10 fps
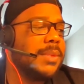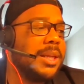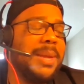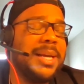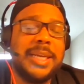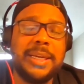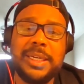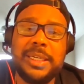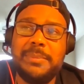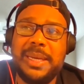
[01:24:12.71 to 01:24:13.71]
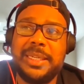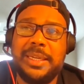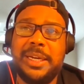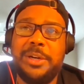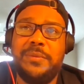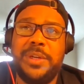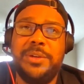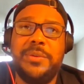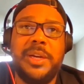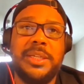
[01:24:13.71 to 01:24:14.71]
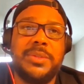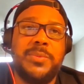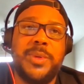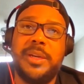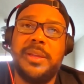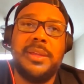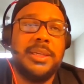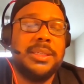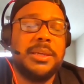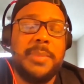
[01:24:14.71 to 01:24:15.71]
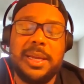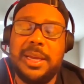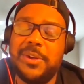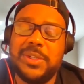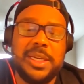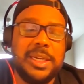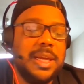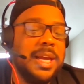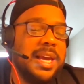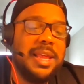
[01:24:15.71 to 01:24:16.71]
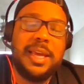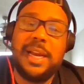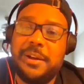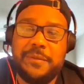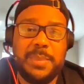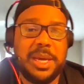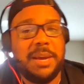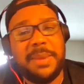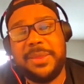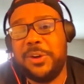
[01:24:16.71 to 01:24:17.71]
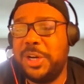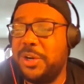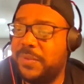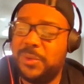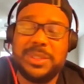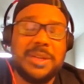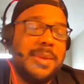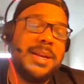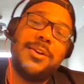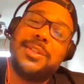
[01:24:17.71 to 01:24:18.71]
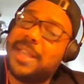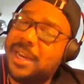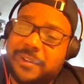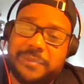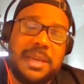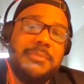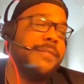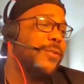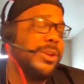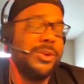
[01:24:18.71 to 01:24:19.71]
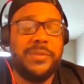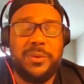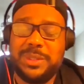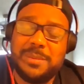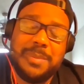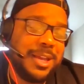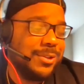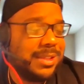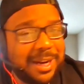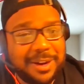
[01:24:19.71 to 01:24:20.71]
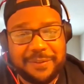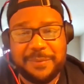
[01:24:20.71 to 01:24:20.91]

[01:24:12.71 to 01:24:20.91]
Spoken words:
My second interview is with somebody else, and they love me. And my third interview with somebody else, they love me. My fourth interview with somebody else, they love